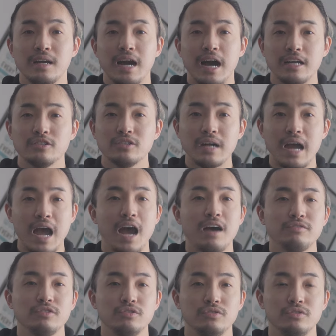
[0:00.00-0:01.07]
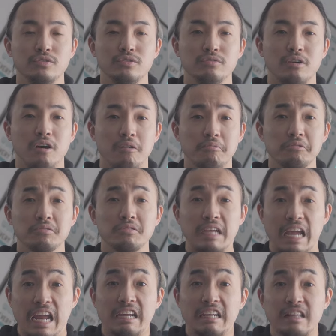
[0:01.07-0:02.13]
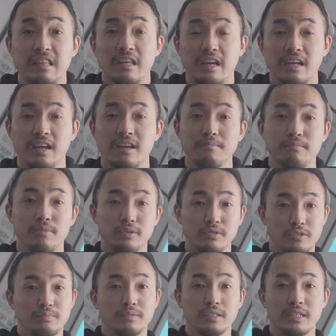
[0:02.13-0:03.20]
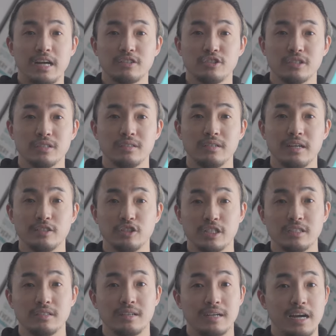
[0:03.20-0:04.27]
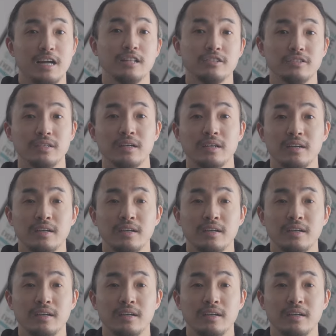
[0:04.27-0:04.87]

I don't have to do almost anything in post-production to adjust the color.